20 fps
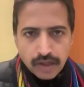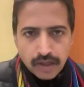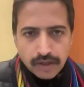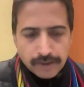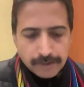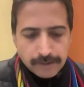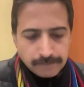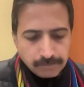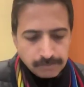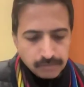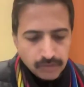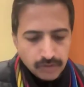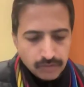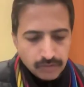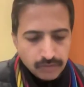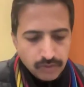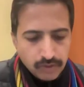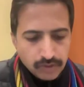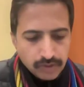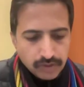uh,
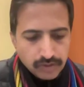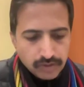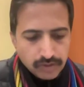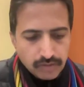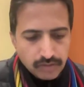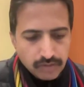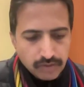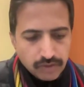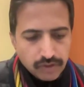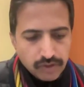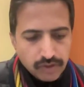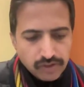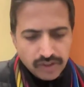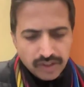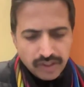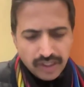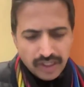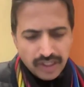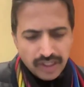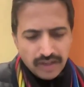for this
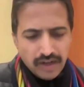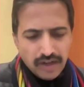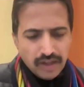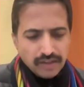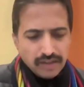conversation. And